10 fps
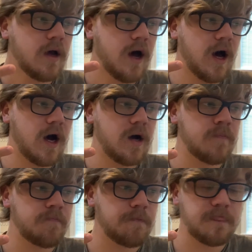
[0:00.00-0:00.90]

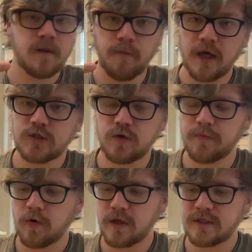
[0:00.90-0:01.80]
Monster
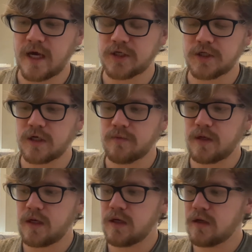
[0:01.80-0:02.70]
Reborn is actually going to
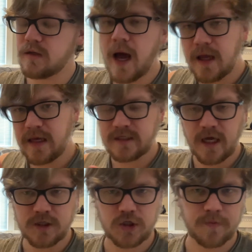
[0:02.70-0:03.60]
be it's
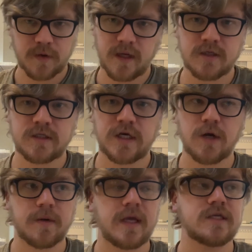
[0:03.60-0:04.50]
not super
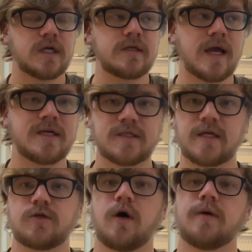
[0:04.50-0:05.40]
necessary, but is a nice
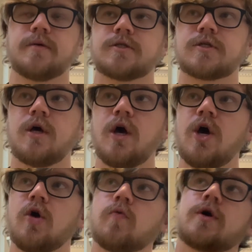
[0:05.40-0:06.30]
thing to help us
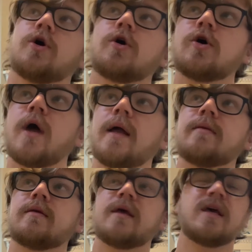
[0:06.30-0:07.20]
recur,
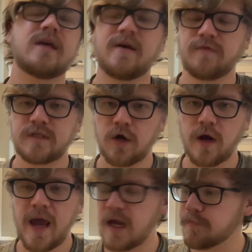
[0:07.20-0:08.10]
and if it's in
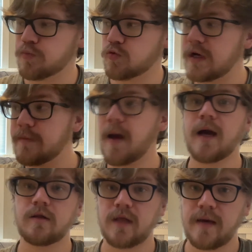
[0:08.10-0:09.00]
our hand, bring
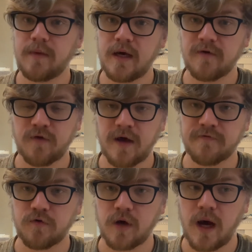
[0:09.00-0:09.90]
back Lamia if we
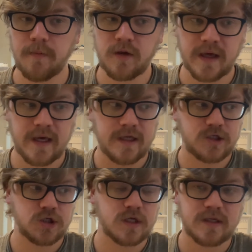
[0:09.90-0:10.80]
have full combo.
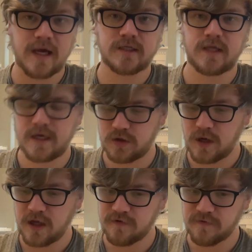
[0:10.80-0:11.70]
It's just a nice thing to
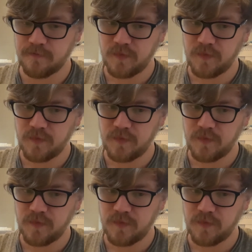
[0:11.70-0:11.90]
kind of